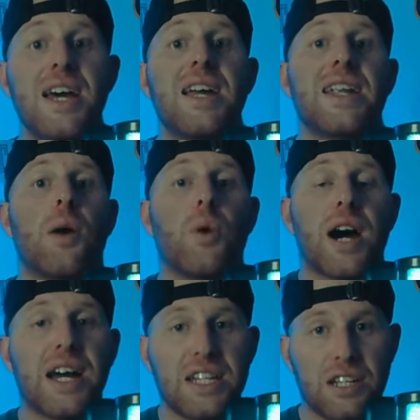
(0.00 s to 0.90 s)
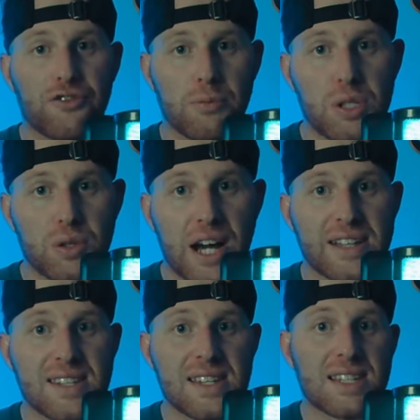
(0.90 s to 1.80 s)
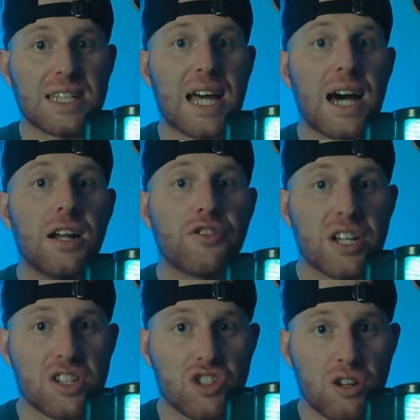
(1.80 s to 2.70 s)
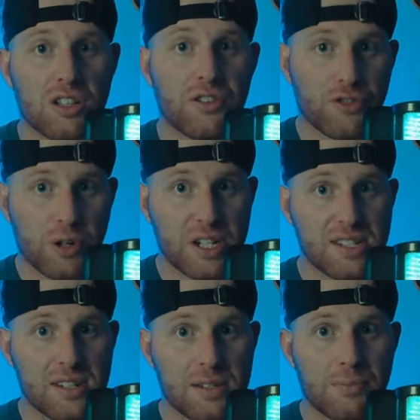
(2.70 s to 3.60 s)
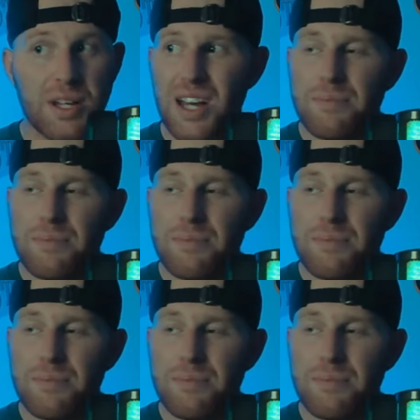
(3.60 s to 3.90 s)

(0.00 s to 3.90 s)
Now, what I need from you guys is a lot of constructive criticism,